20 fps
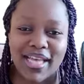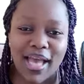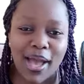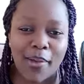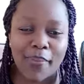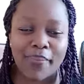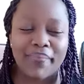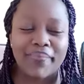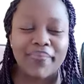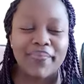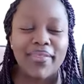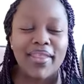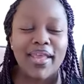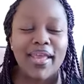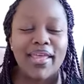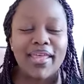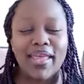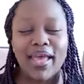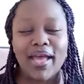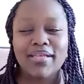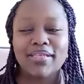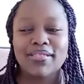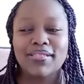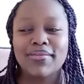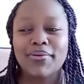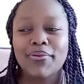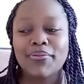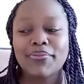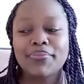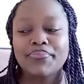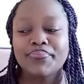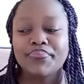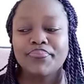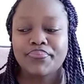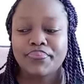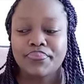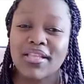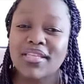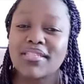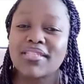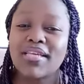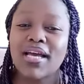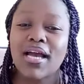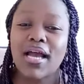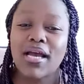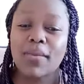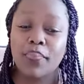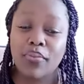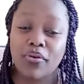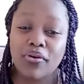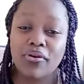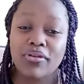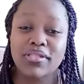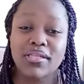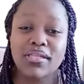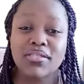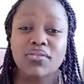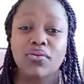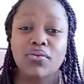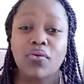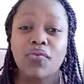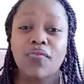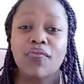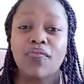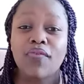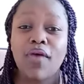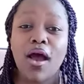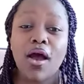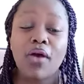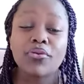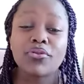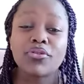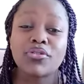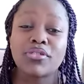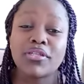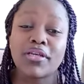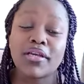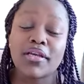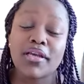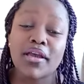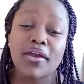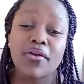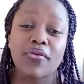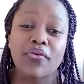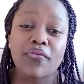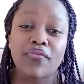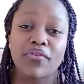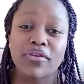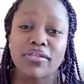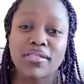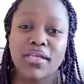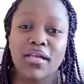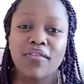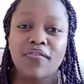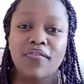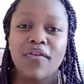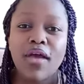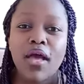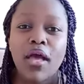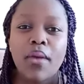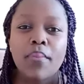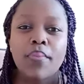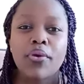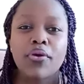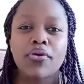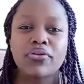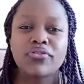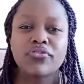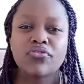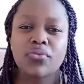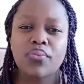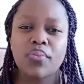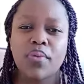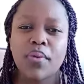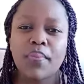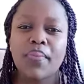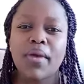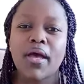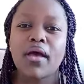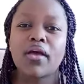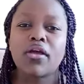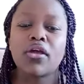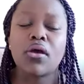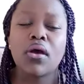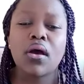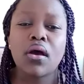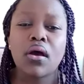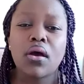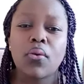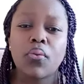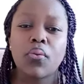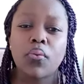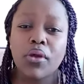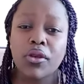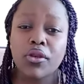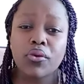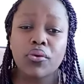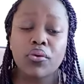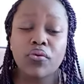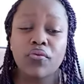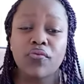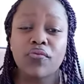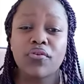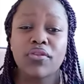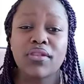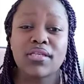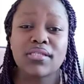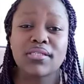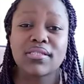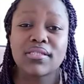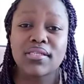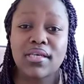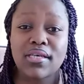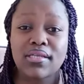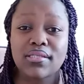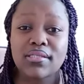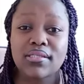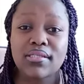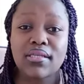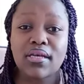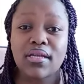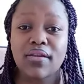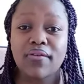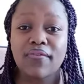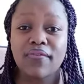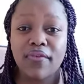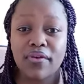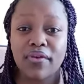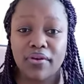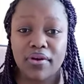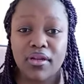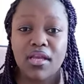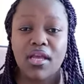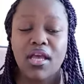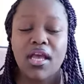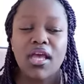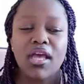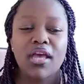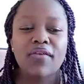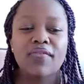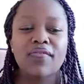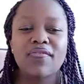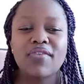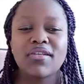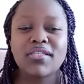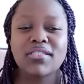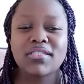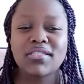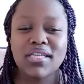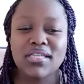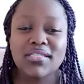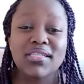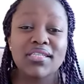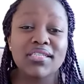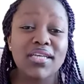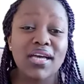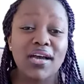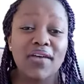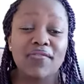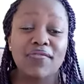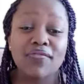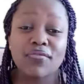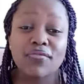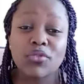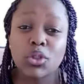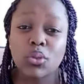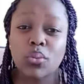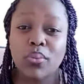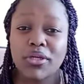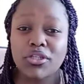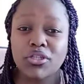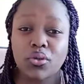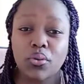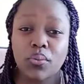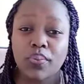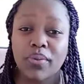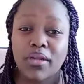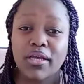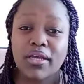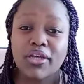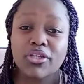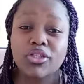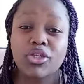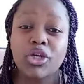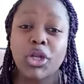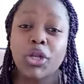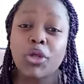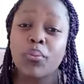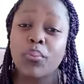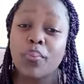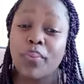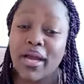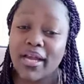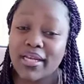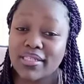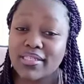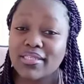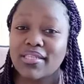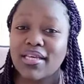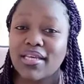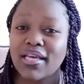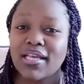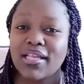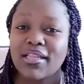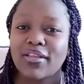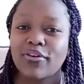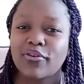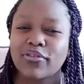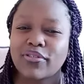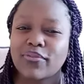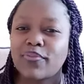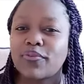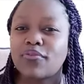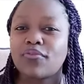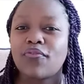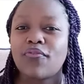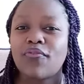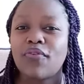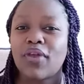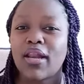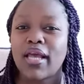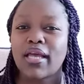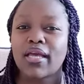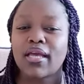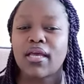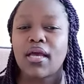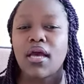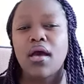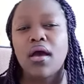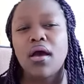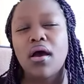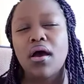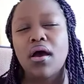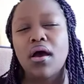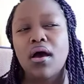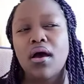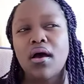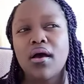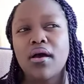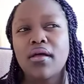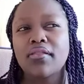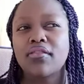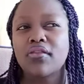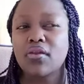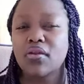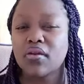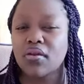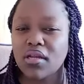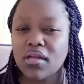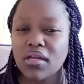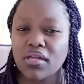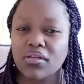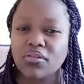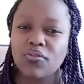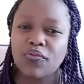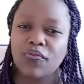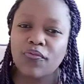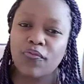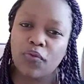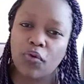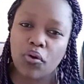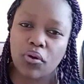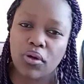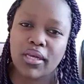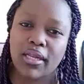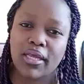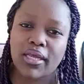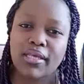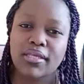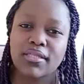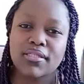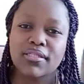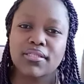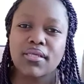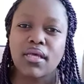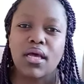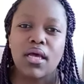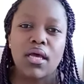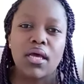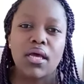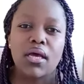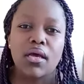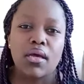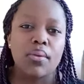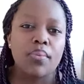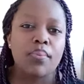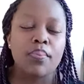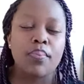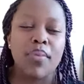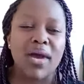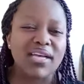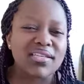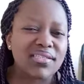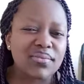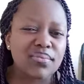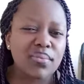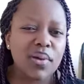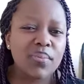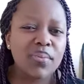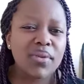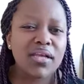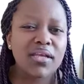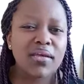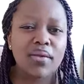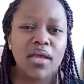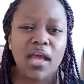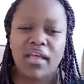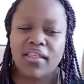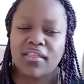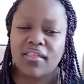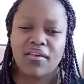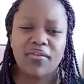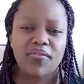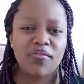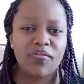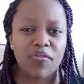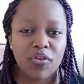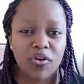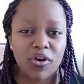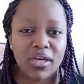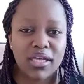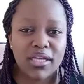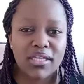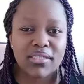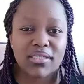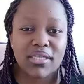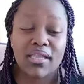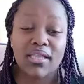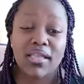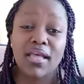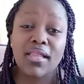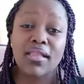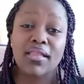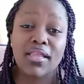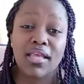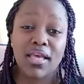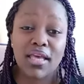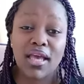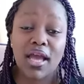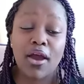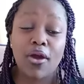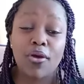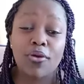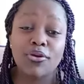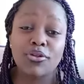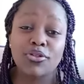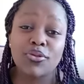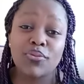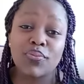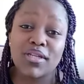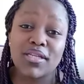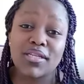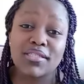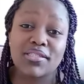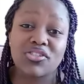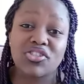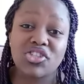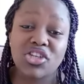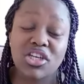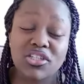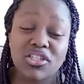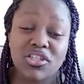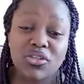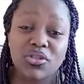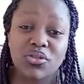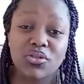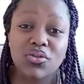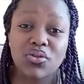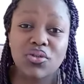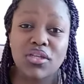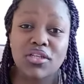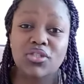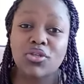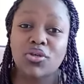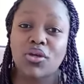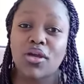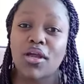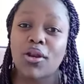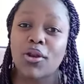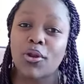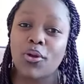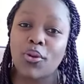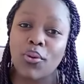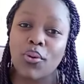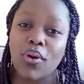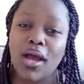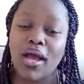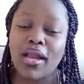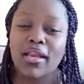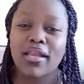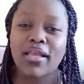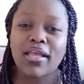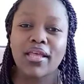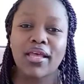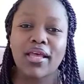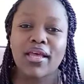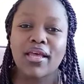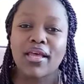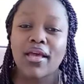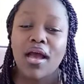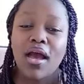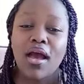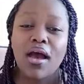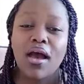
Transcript: term. Yeah, so there's like a process of how to take care of yourself because remember, when you go for the CS delivery, if it doesn't have too much complication, you might stay in the hospital for like 3 to 4 days maximally. I think 4 days, and then they are going to be discharging you so that you can go and get